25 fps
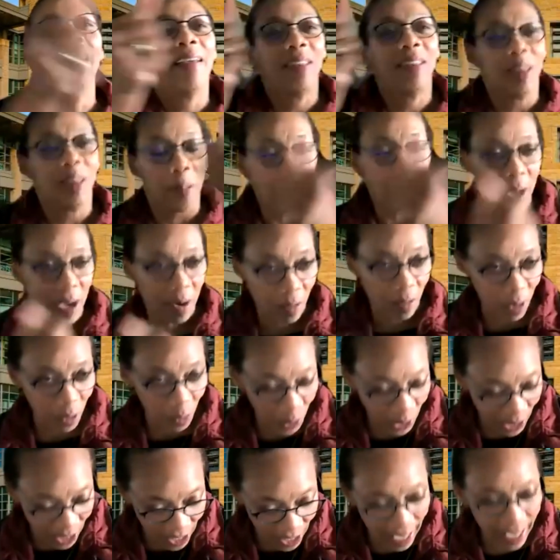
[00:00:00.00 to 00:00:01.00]
the parent
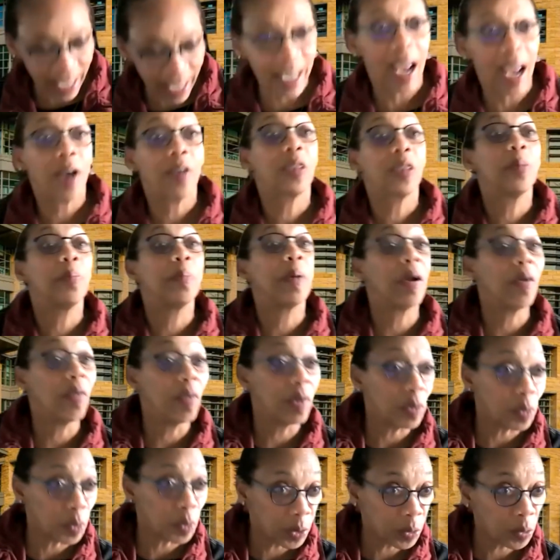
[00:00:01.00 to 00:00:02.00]
would take it out, the
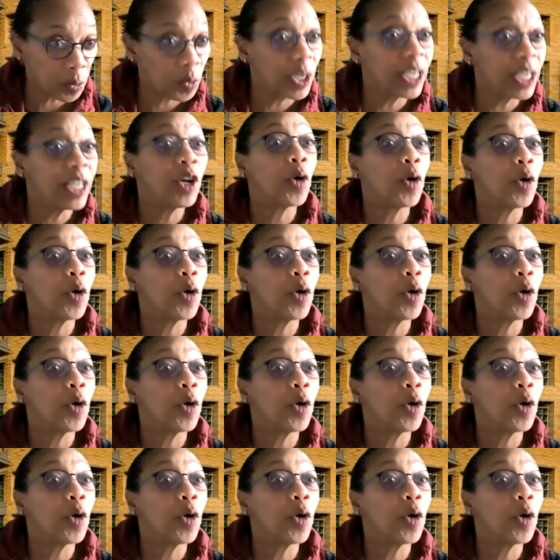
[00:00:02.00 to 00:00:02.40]
parent would read,